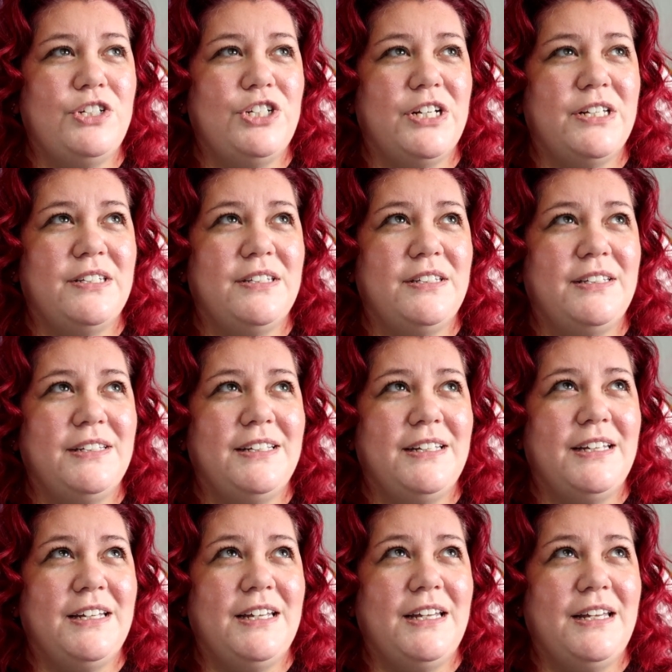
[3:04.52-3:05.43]
just
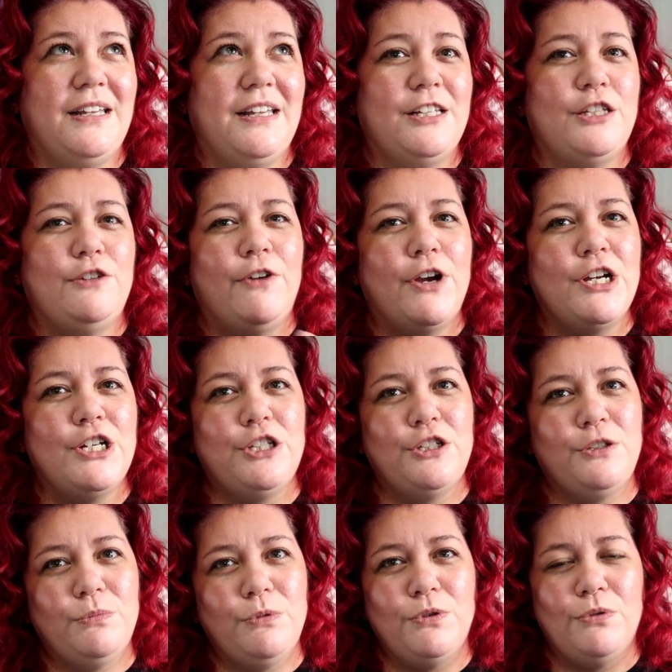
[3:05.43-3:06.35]
it's very
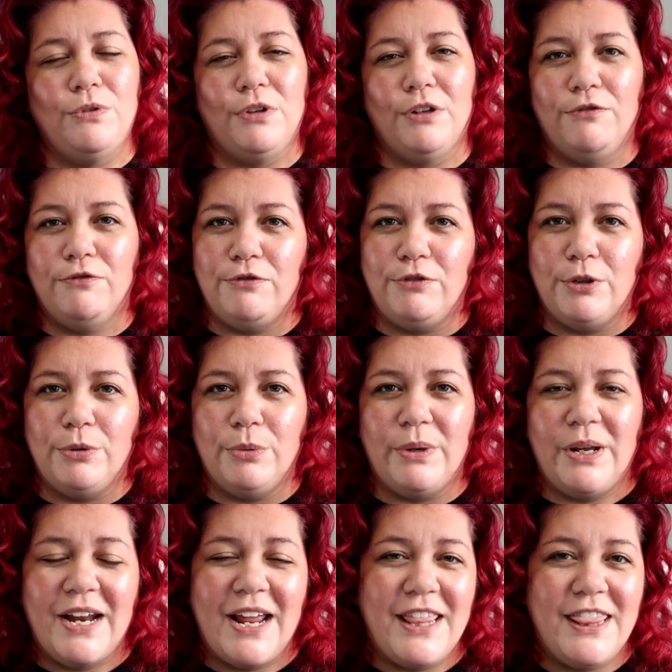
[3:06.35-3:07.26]
smooth and
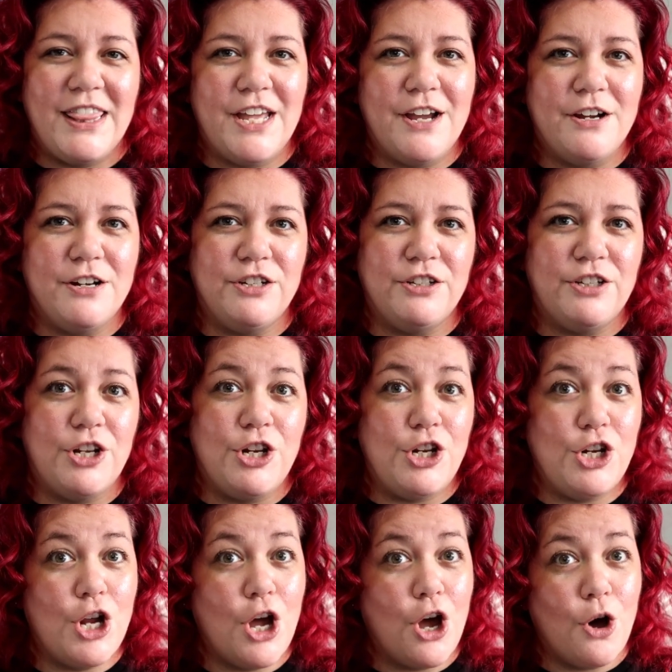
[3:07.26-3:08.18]
fluid and there's
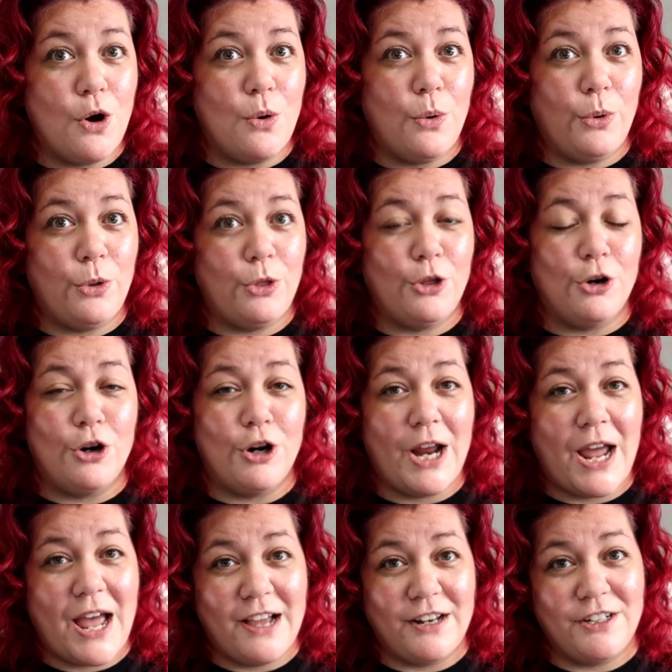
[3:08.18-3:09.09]
no third
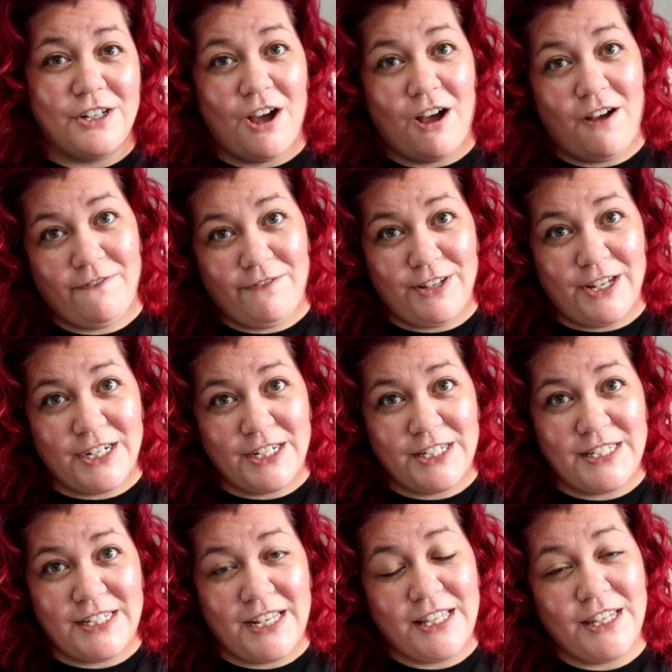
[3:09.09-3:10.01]
act
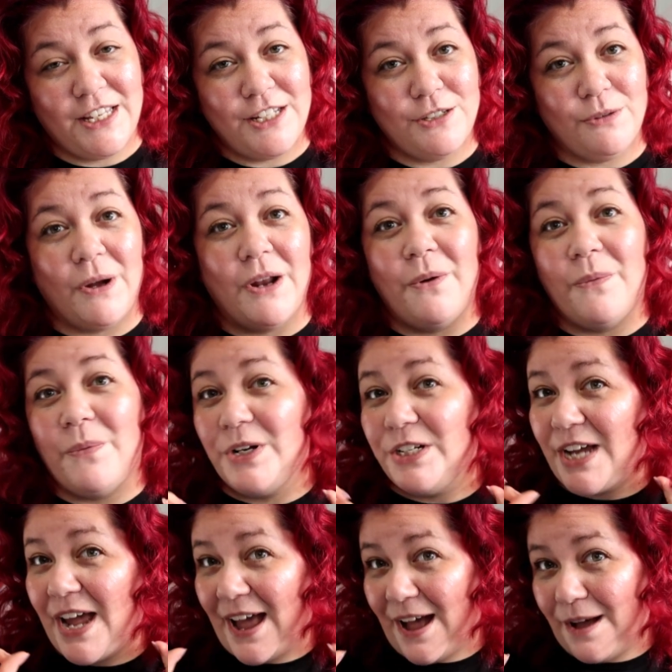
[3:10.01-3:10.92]
conflict in this one,
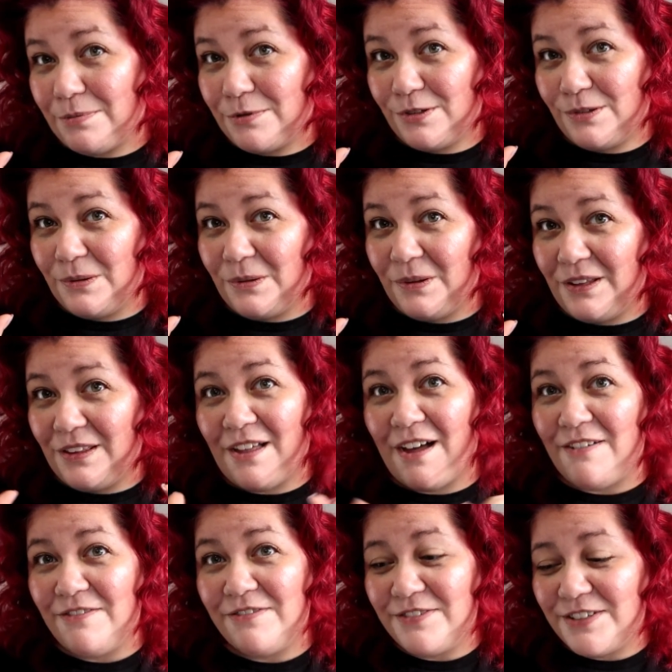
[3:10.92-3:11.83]
which I absolutely
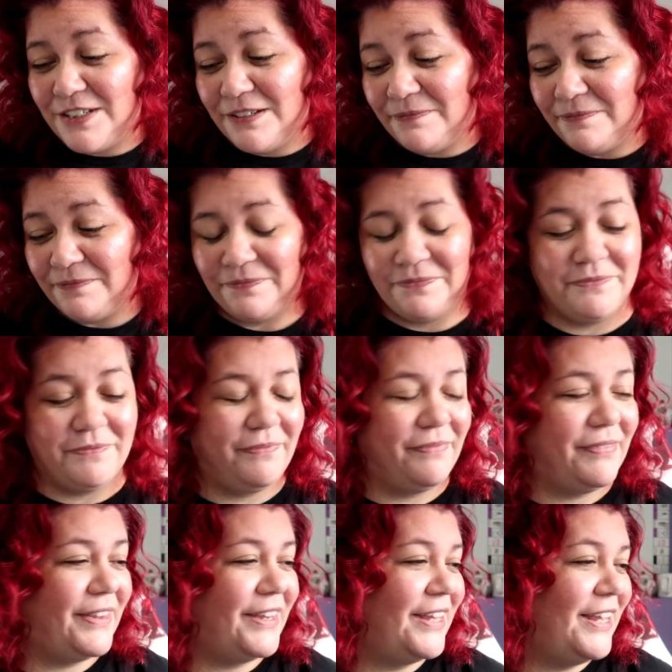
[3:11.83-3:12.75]
loved.
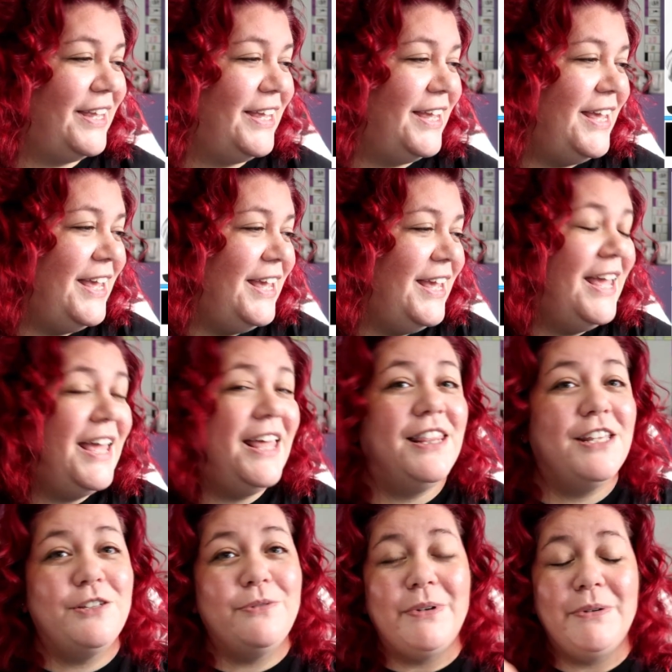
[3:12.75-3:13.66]

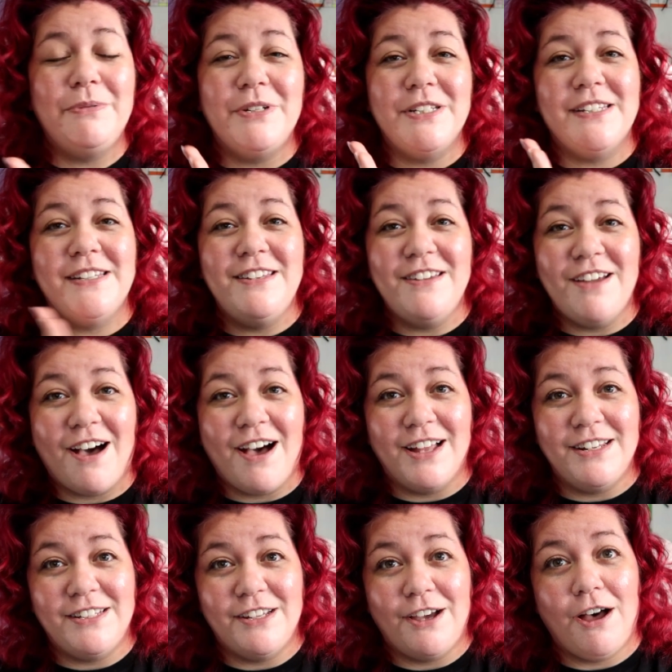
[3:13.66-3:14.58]
This one was
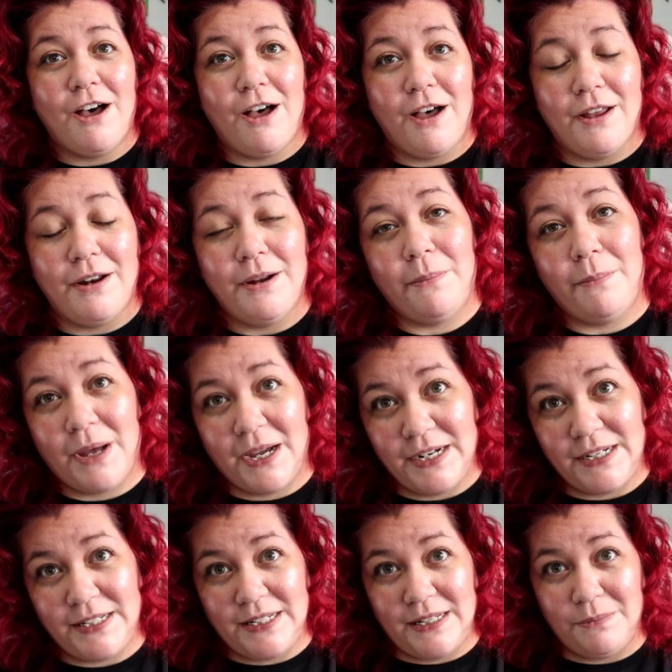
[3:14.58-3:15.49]
not on
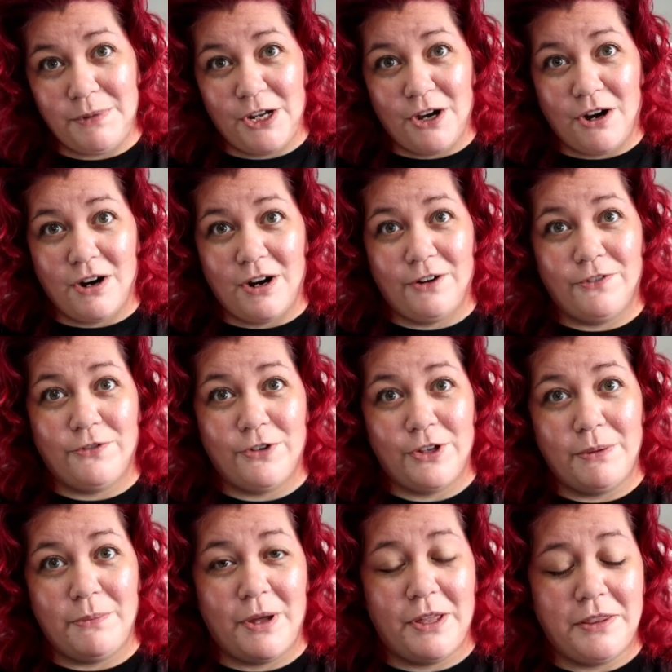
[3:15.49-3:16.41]
my TBR
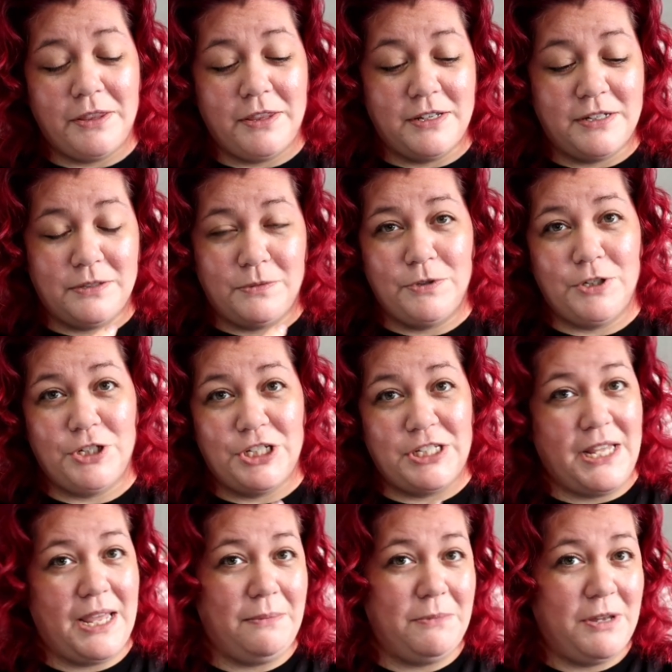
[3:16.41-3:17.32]
for the month. This one
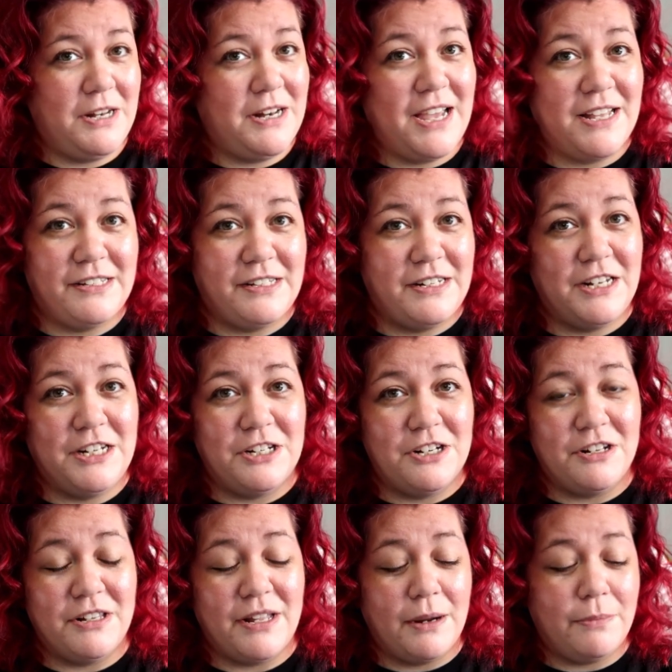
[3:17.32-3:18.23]
just came in as an
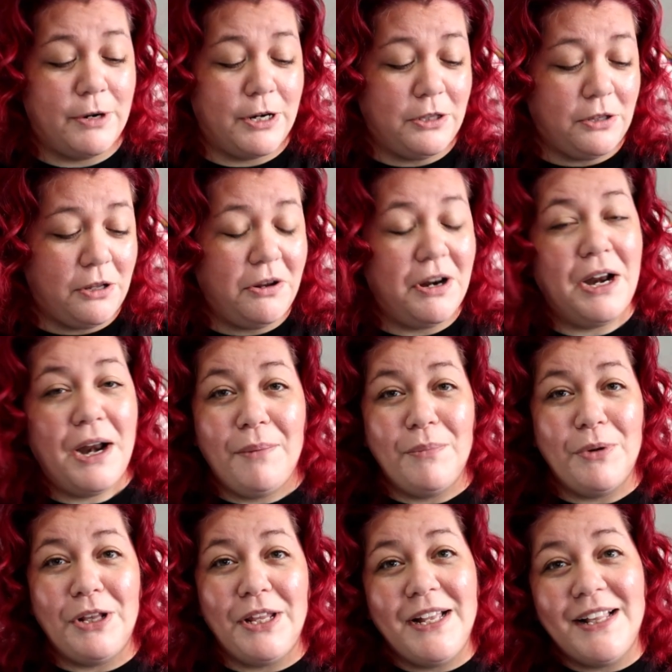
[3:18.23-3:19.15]
interlibrary loan and
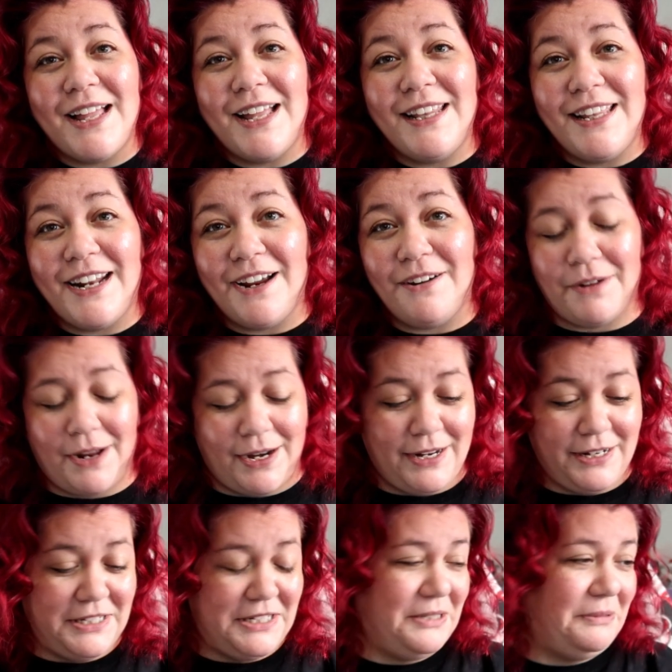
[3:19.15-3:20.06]
I'm really glad that I read
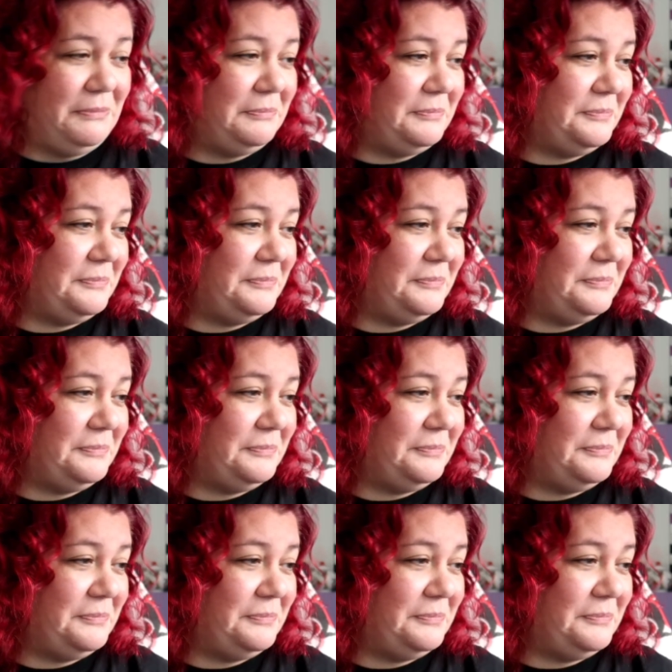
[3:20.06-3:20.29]
it.